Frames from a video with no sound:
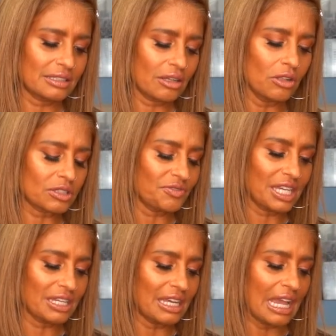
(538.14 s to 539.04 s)

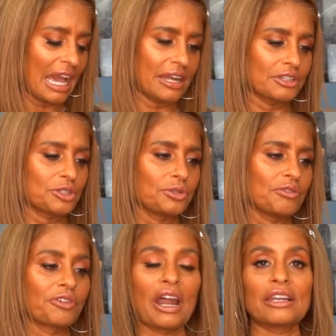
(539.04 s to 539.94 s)
cultivate an attitude
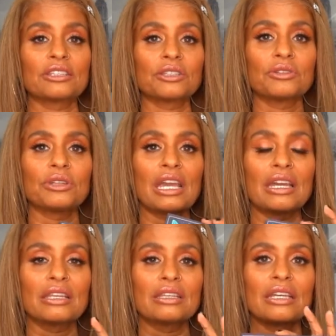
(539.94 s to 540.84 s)
of gratitude,
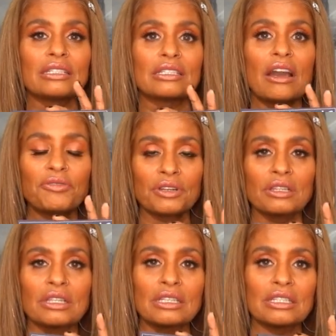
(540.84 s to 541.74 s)
and it
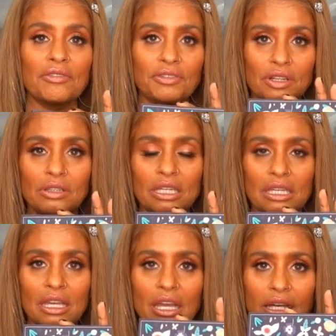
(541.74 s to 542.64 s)
definitely
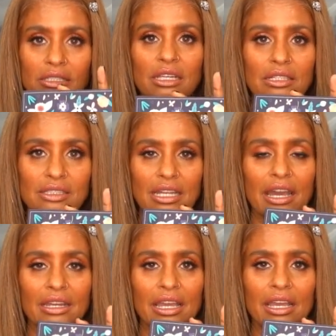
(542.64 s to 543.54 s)
does
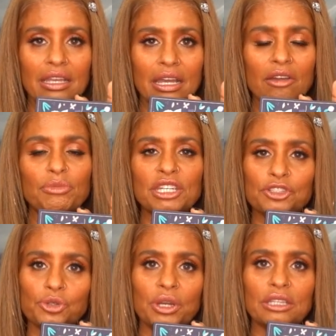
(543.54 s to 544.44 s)
that. And I've been
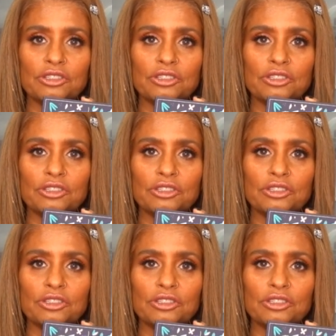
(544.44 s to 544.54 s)
enjoying